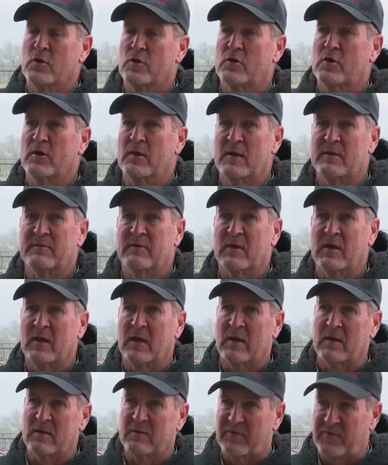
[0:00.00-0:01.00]
you couldn't even
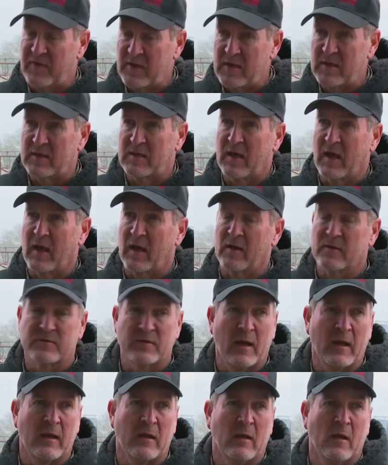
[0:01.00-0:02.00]
get in to feed
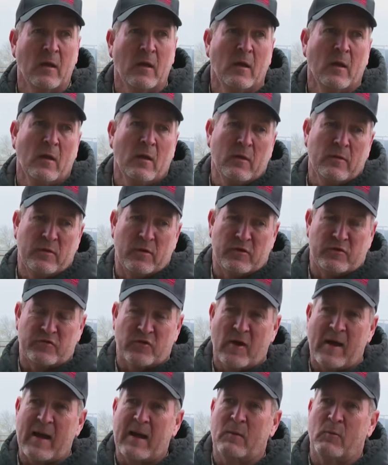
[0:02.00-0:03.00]
cows. And the
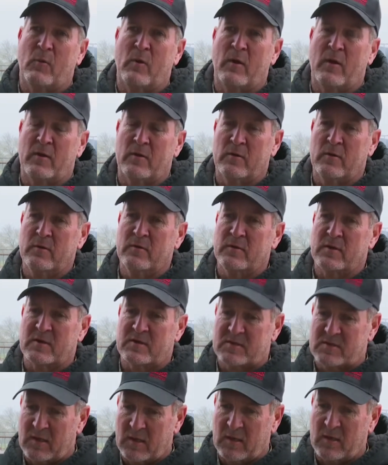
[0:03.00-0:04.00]
dry weather, the
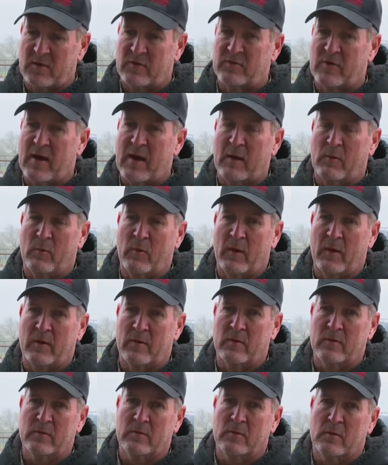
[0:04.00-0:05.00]
extended dry
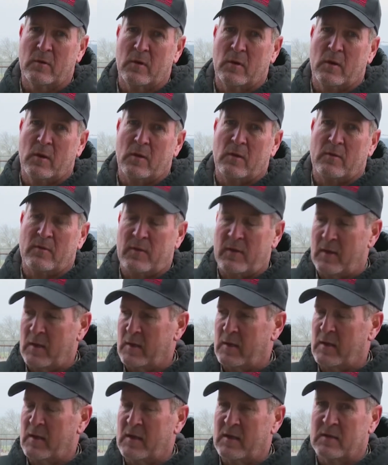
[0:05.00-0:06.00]
weather,
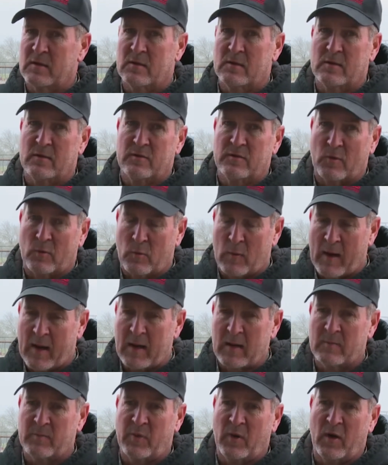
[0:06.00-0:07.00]
then the
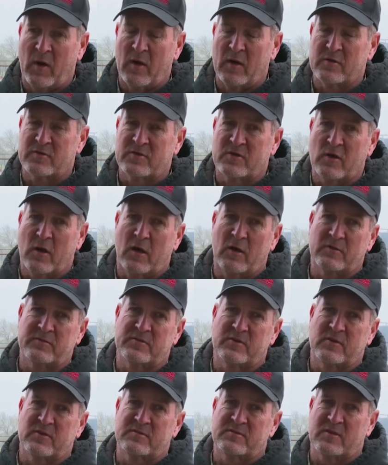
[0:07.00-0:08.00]
rain periods
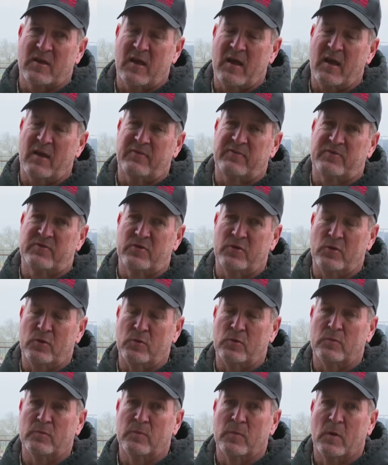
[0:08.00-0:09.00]
caused us to have
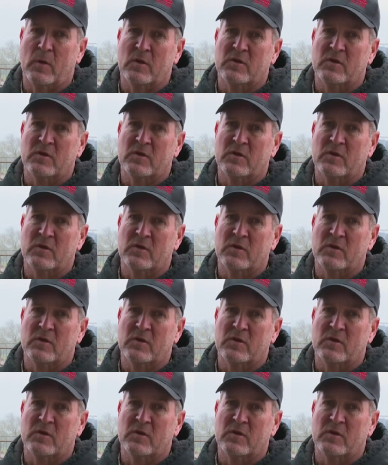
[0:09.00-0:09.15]
to